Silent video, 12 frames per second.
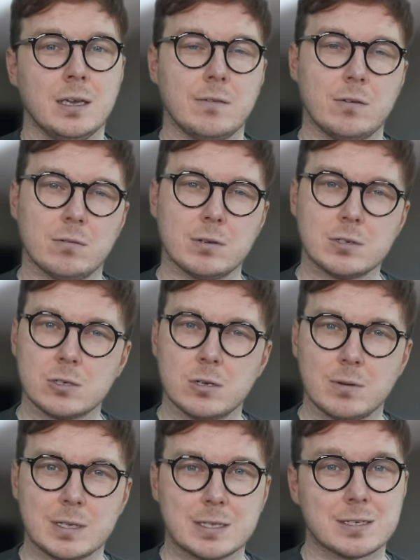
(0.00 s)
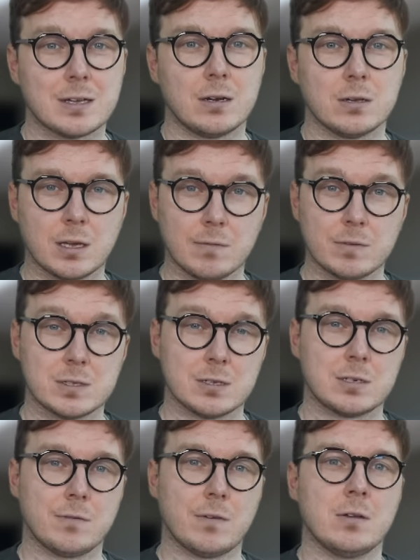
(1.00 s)
If you're unsure where to start looking for
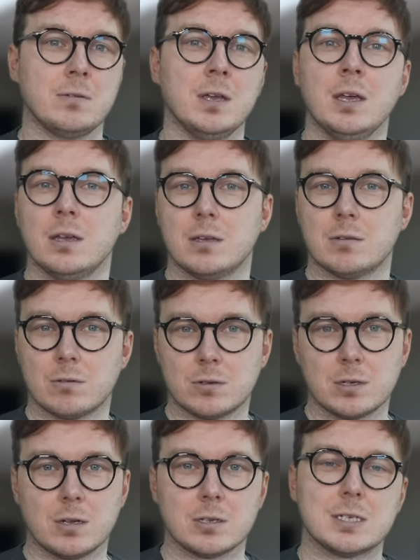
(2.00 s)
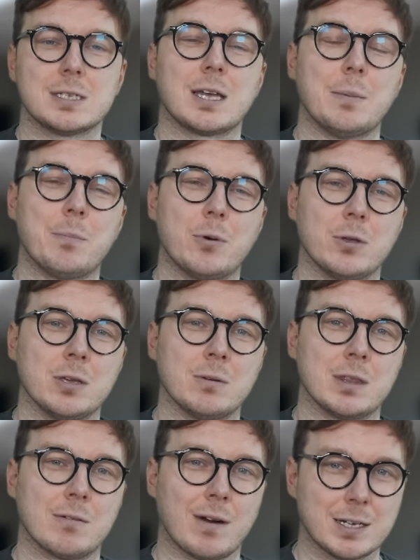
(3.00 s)
such a phone, your audiologist can point you
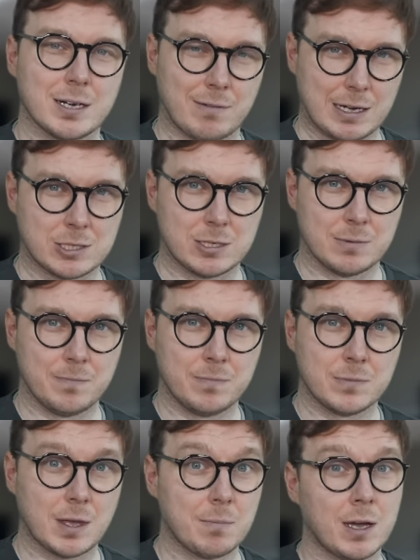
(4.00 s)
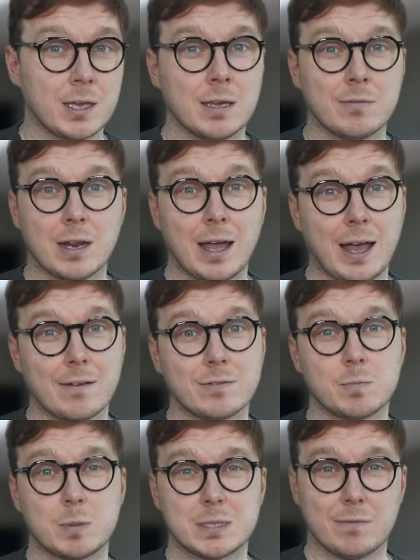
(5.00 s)
in the right direction. They might even have
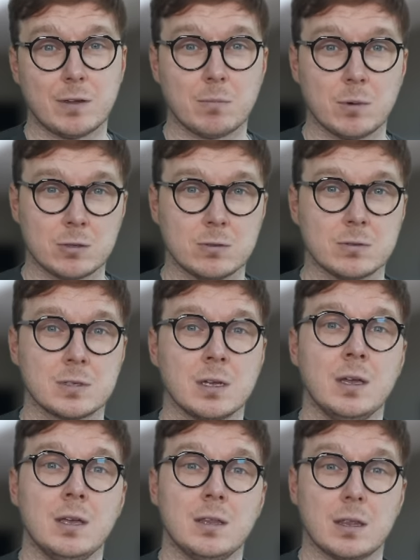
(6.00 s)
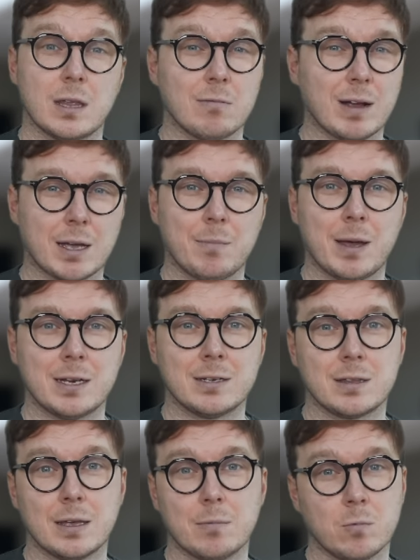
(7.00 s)
specific models that they recommend
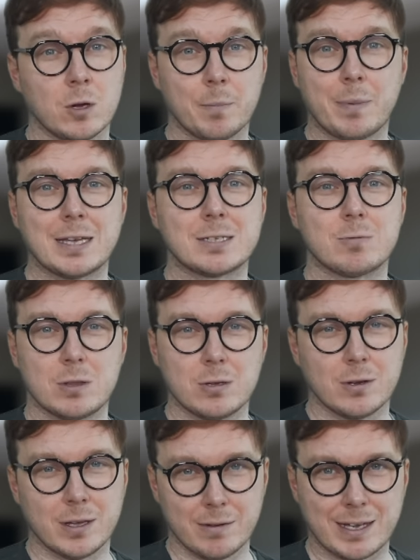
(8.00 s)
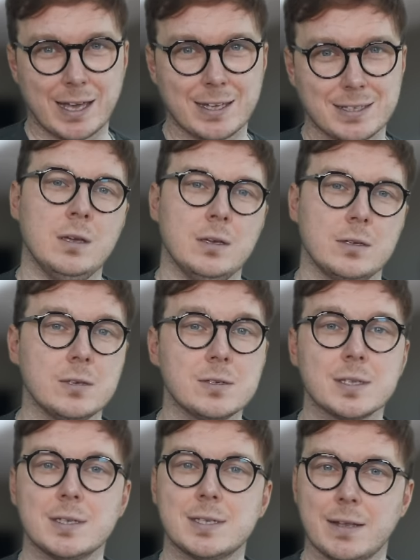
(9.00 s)
that work best with your hearing aids.
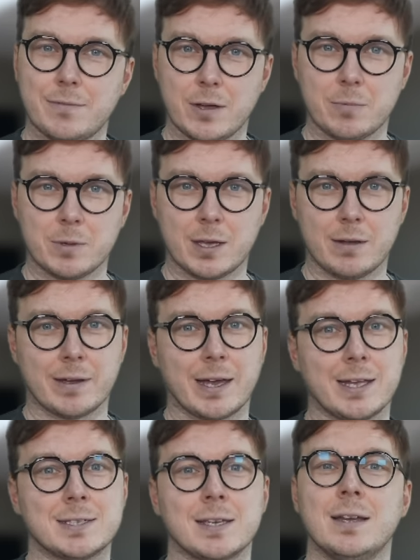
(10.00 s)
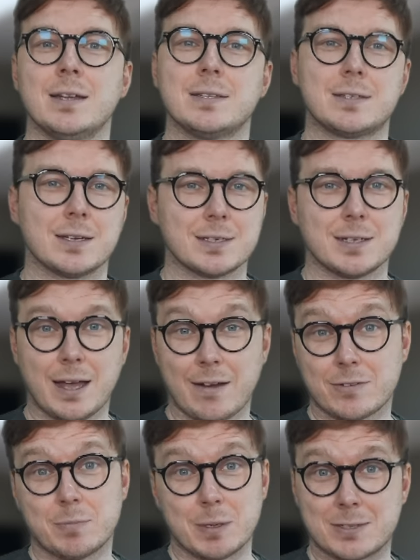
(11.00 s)
Using the telephone with hearing aids doesn't
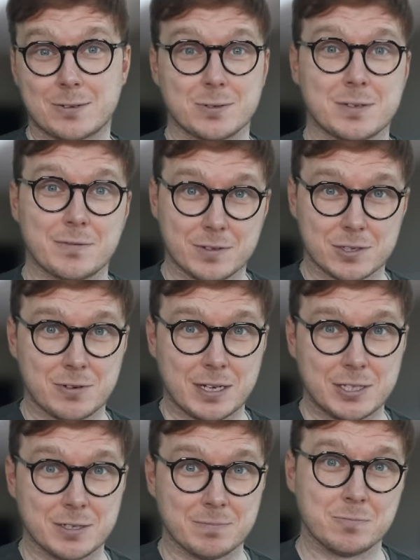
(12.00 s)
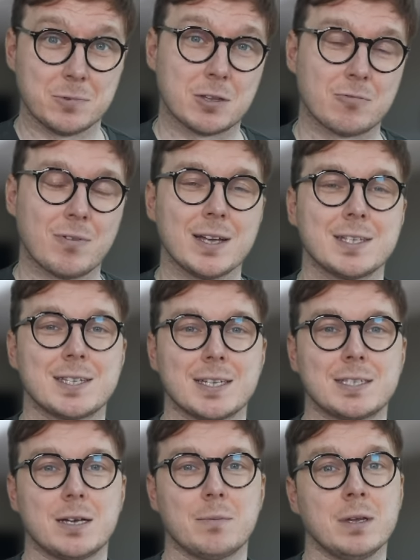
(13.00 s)
have to be a source of frustration. With the right
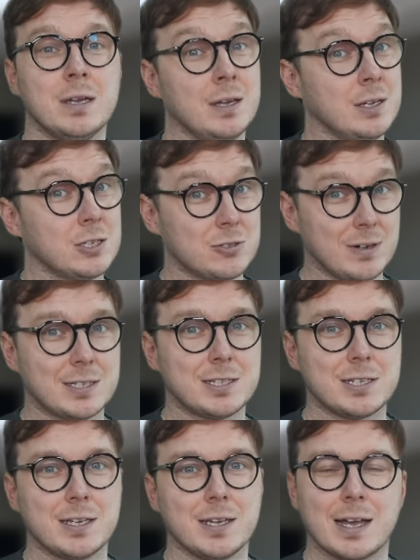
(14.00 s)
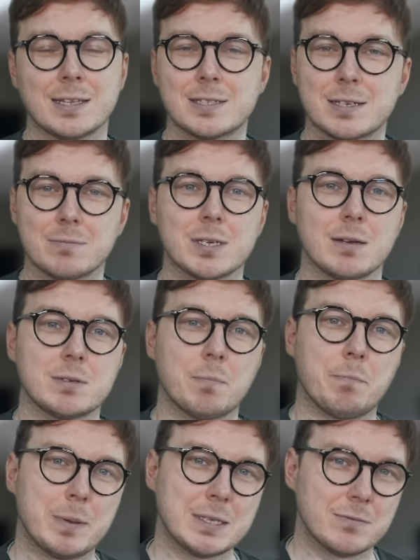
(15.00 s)
setup, strategy, and sometimes a
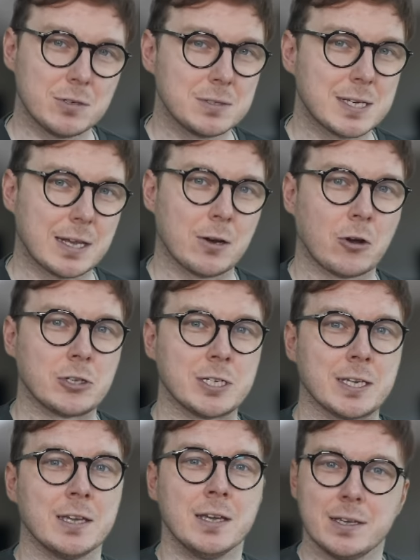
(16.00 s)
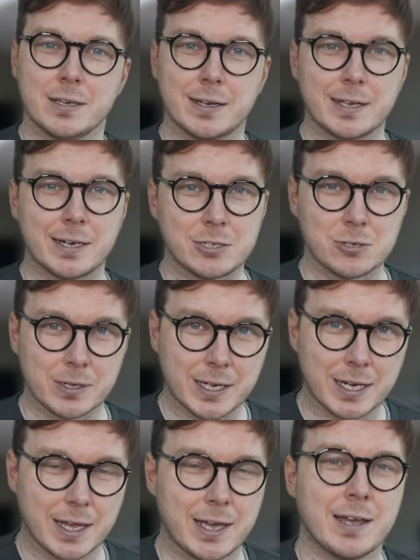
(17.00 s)
bit of new technology, you can enjoy
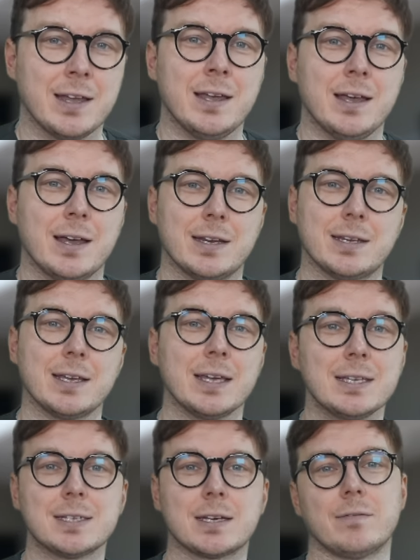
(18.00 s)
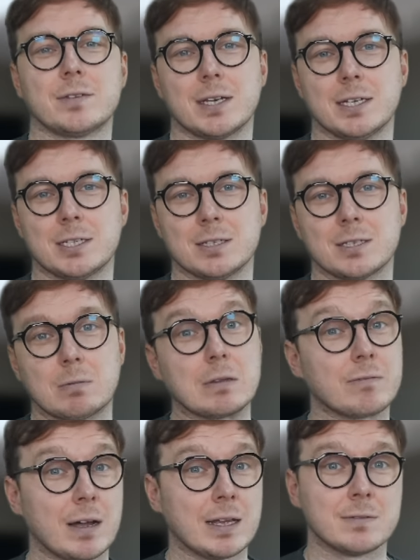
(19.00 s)
clear and easy conversations with
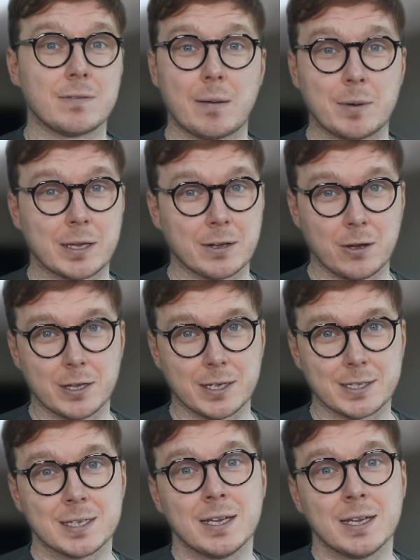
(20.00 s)
friends, family, and colleagues.